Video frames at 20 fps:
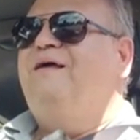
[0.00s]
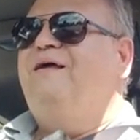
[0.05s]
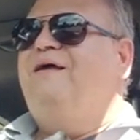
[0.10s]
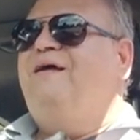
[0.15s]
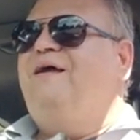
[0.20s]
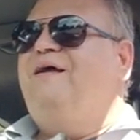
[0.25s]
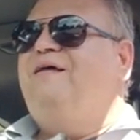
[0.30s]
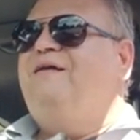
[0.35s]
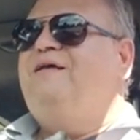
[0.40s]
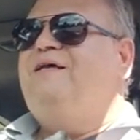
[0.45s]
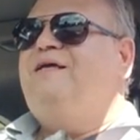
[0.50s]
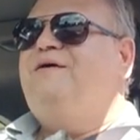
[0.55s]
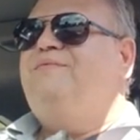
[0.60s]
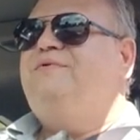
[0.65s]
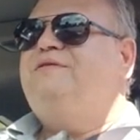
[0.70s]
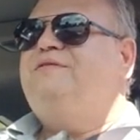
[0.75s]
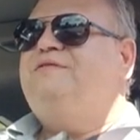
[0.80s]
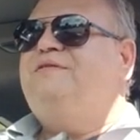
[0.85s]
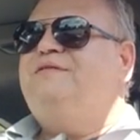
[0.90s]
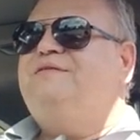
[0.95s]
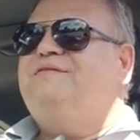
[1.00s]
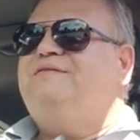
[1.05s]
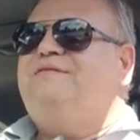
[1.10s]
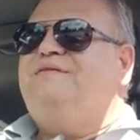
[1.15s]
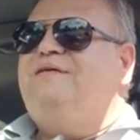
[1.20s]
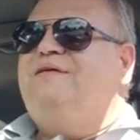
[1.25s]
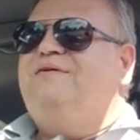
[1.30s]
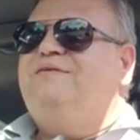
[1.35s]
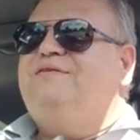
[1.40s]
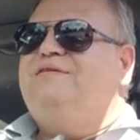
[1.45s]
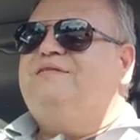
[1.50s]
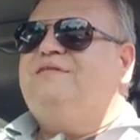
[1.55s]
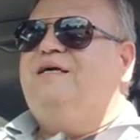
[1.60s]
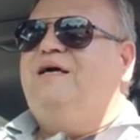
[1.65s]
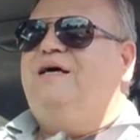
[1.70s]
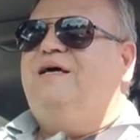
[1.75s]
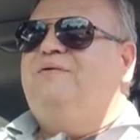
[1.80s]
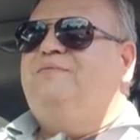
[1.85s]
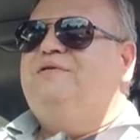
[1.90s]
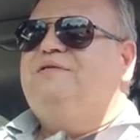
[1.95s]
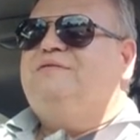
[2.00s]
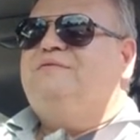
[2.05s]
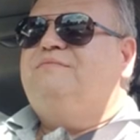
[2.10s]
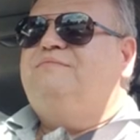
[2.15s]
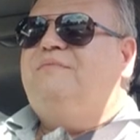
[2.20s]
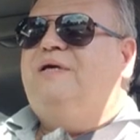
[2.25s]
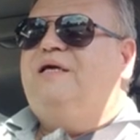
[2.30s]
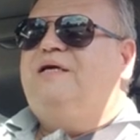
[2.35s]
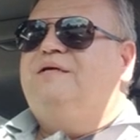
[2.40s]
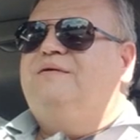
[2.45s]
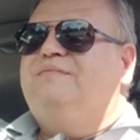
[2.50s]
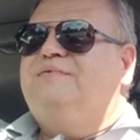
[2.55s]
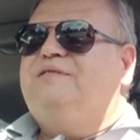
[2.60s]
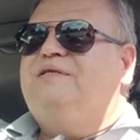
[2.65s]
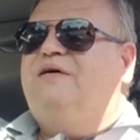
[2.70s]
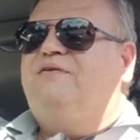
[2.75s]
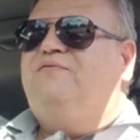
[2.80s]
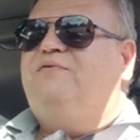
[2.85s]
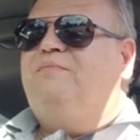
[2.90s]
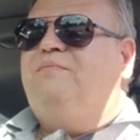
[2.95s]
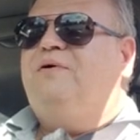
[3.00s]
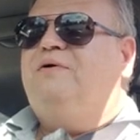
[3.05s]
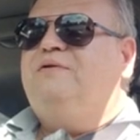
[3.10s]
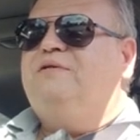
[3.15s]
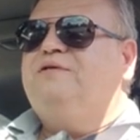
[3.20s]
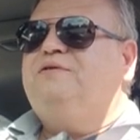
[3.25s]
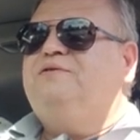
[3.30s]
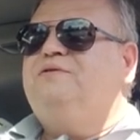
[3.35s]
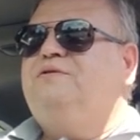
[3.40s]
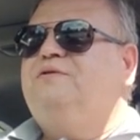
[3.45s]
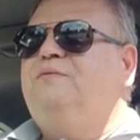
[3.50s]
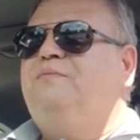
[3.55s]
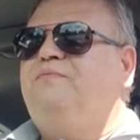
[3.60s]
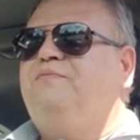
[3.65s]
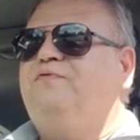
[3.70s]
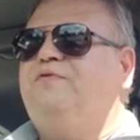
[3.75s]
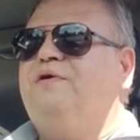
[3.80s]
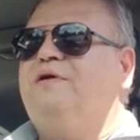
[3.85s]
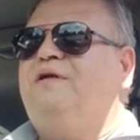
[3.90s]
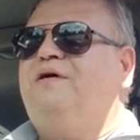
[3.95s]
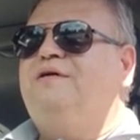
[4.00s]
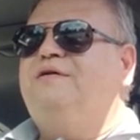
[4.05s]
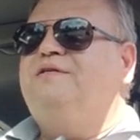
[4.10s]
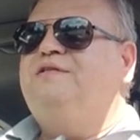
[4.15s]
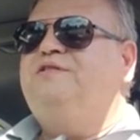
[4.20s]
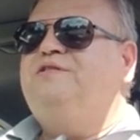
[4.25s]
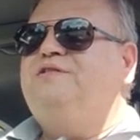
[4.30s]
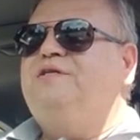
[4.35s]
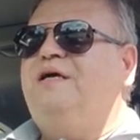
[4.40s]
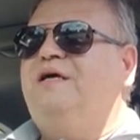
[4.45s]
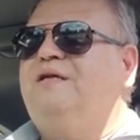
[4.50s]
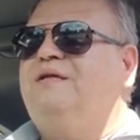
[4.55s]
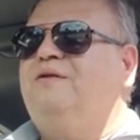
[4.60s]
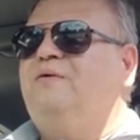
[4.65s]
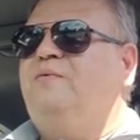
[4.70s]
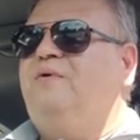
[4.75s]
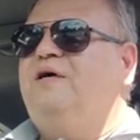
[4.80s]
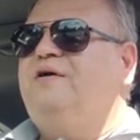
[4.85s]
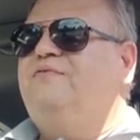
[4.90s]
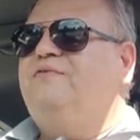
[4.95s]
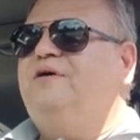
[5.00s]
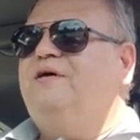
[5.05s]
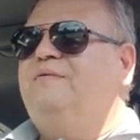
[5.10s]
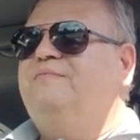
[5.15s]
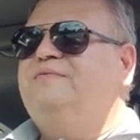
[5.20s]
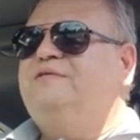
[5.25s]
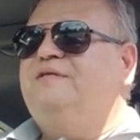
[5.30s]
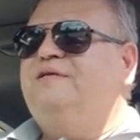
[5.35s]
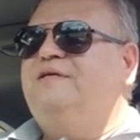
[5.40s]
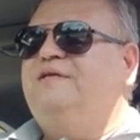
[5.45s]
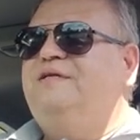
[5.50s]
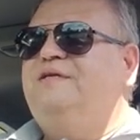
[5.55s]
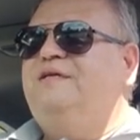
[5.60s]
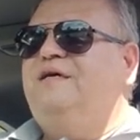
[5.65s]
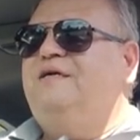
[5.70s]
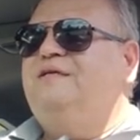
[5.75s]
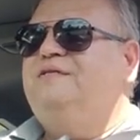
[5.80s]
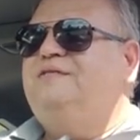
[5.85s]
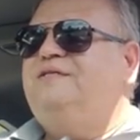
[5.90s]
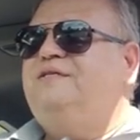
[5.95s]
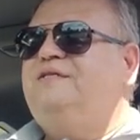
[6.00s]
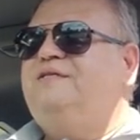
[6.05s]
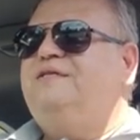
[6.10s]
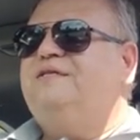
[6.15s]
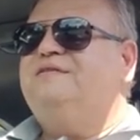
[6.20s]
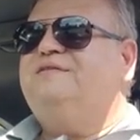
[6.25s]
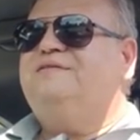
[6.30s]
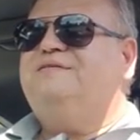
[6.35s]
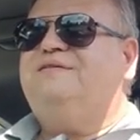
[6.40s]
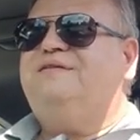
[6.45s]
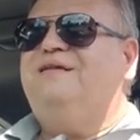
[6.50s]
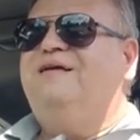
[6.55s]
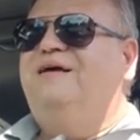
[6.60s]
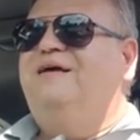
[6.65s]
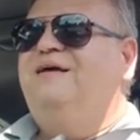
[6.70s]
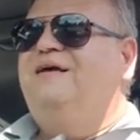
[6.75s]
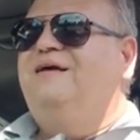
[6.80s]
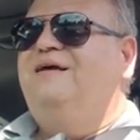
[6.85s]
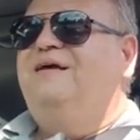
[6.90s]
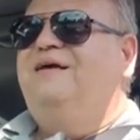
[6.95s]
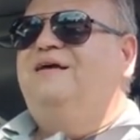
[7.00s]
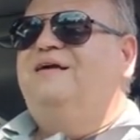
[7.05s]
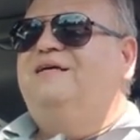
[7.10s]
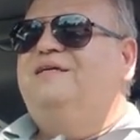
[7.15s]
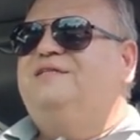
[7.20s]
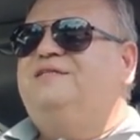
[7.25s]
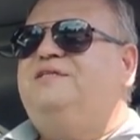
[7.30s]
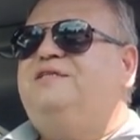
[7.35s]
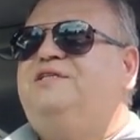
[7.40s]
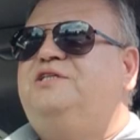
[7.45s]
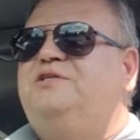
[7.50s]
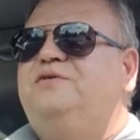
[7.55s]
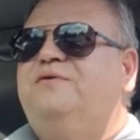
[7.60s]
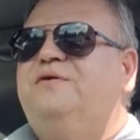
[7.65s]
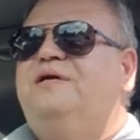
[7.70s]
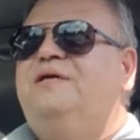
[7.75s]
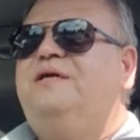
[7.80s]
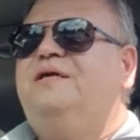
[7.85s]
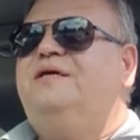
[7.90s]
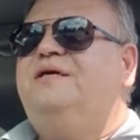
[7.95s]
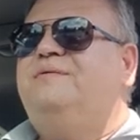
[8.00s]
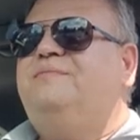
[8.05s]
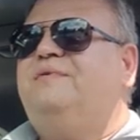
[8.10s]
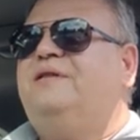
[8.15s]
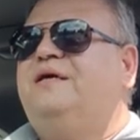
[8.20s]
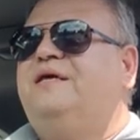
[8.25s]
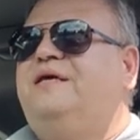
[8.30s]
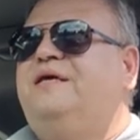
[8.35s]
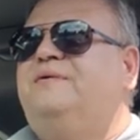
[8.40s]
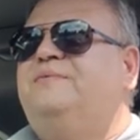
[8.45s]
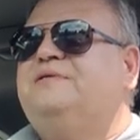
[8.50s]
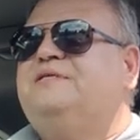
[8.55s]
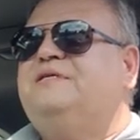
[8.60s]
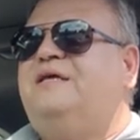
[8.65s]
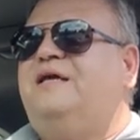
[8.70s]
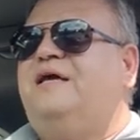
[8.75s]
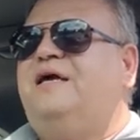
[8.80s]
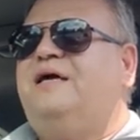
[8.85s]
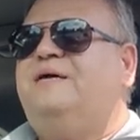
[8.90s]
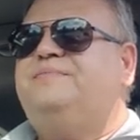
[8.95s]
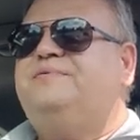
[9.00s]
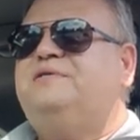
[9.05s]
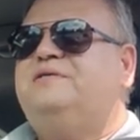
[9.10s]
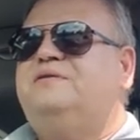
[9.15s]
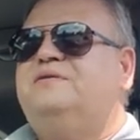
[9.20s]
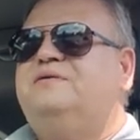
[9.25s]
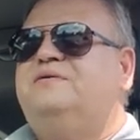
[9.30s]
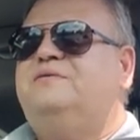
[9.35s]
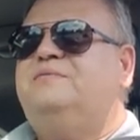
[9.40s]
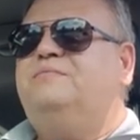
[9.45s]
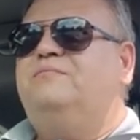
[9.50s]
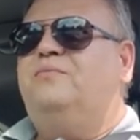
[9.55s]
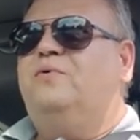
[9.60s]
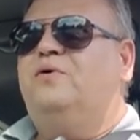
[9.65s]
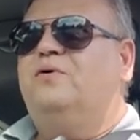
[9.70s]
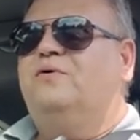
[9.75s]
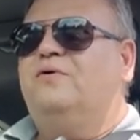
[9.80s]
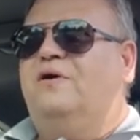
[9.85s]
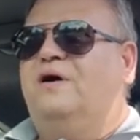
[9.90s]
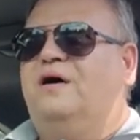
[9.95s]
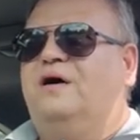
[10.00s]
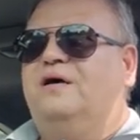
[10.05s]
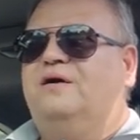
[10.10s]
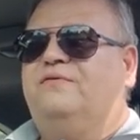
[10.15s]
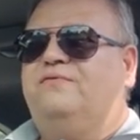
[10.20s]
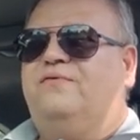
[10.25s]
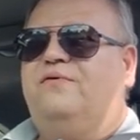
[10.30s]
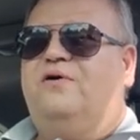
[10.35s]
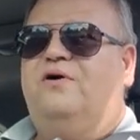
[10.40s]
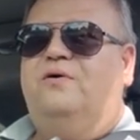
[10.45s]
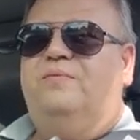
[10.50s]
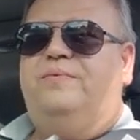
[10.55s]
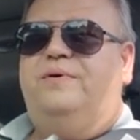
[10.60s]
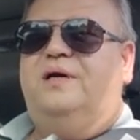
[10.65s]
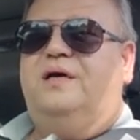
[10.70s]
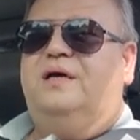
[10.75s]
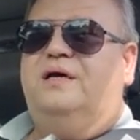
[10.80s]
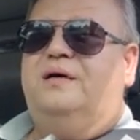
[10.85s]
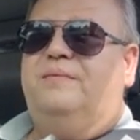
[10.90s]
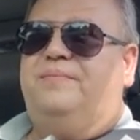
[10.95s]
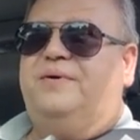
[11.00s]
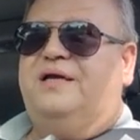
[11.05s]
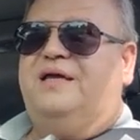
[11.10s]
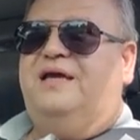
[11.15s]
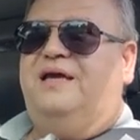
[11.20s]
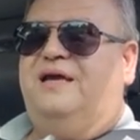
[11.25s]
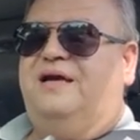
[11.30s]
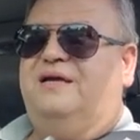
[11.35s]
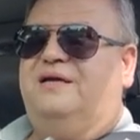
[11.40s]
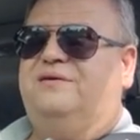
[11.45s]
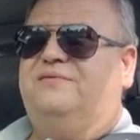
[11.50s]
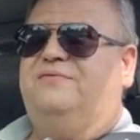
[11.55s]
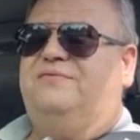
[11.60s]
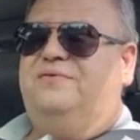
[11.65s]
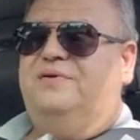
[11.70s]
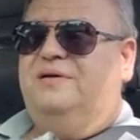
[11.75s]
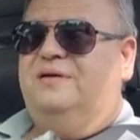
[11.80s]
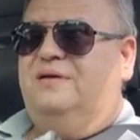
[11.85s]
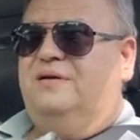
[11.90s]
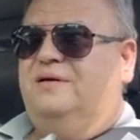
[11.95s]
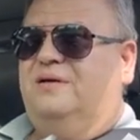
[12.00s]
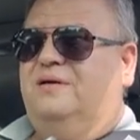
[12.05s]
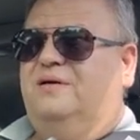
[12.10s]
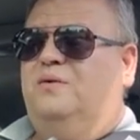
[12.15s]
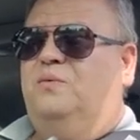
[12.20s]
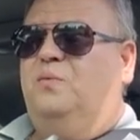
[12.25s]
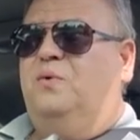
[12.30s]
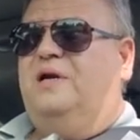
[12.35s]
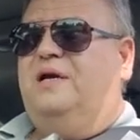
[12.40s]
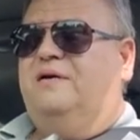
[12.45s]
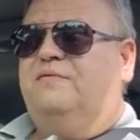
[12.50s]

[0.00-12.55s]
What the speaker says: And it was just, you know, this guy was making himself a bowl of soup for lunch, and the wife comes in and she treated him like he was an absolute moron for opening up a can of whatever